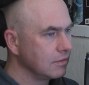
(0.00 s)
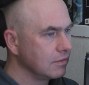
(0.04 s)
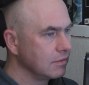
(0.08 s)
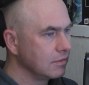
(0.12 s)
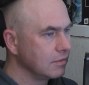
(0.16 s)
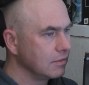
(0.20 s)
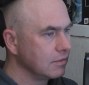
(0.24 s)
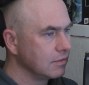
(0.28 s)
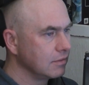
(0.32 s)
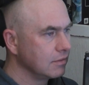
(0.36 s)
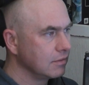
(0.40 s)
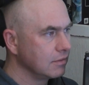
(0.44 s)

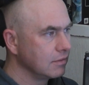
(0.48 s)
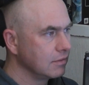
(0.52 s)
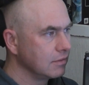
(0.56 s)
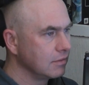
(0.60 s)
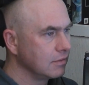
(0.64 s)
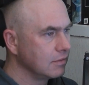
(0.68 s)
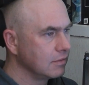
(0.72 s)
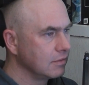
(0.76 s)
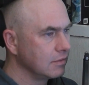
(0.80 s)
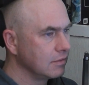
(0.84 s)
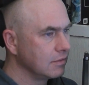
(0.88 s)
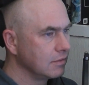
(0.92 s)

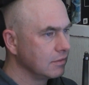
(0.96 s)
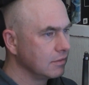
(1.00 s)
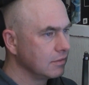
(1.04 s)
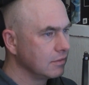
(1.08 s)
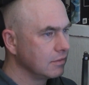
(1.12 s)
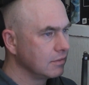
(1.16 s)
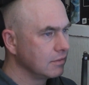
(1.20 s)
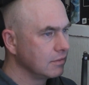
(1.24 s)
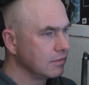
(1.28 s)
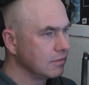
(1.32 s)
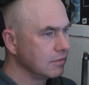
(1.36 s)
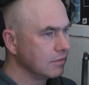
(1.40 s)

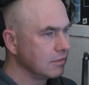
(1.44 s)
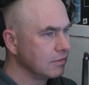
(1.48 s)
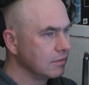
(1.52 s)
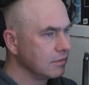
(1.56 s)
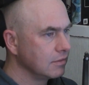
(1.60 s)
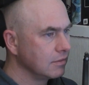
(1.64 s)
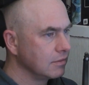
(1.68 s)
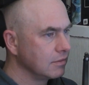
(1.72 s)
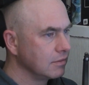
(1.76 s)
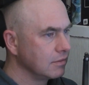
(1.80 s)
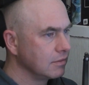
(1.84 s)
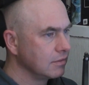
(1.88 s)

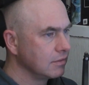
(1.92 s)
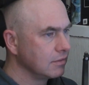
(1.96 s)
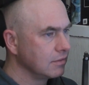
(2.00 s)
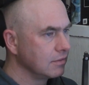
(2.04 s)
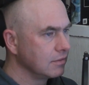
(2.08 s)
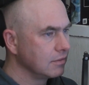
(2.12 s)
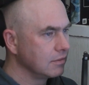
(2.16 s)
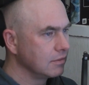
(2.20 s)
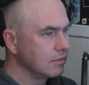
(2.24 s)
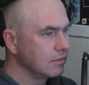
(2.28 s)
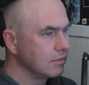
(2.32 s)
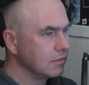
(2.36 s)

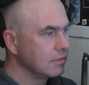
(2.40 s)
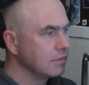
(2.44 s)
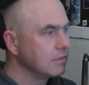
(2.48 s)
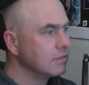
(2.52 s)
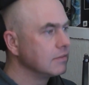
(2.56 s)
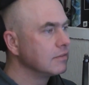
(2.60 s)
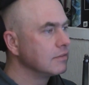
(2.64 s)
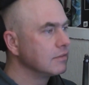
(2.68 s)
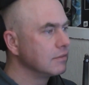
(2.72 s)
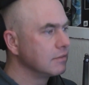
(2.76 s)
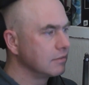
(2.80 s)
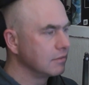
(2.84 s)

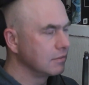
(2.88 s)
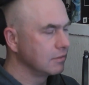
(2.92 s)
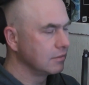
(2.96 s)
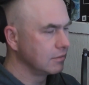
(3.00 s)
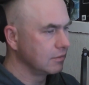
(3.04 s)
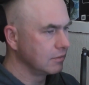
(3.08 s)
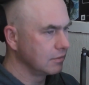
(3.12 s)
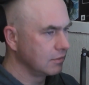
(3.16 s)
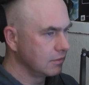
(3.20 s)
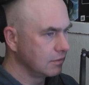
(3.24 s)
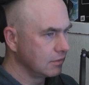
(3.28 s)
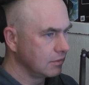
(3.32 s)

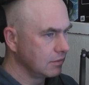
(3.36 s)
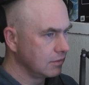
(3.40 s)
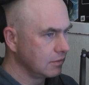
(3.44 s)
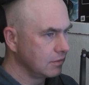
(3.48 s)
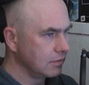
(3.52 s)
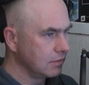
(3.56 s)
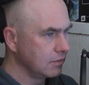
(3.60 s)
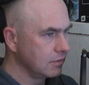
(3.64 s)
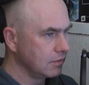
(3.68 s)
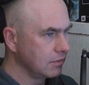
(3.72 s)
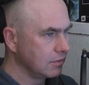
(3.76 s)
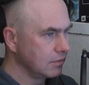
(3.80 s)

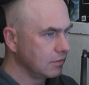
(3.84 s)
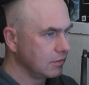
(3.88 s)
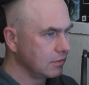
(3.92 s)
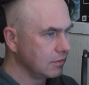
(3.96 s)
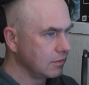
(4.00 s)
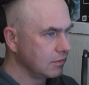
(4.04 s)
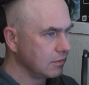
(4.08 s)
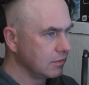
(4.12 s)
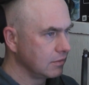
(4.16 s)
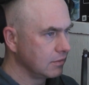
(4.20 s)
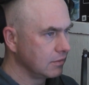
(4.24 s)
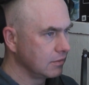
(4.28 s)

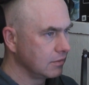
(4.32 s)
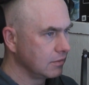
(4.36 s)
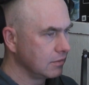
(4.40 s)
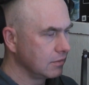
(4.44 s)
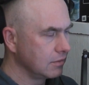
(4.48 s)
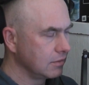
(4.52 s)
[no speech]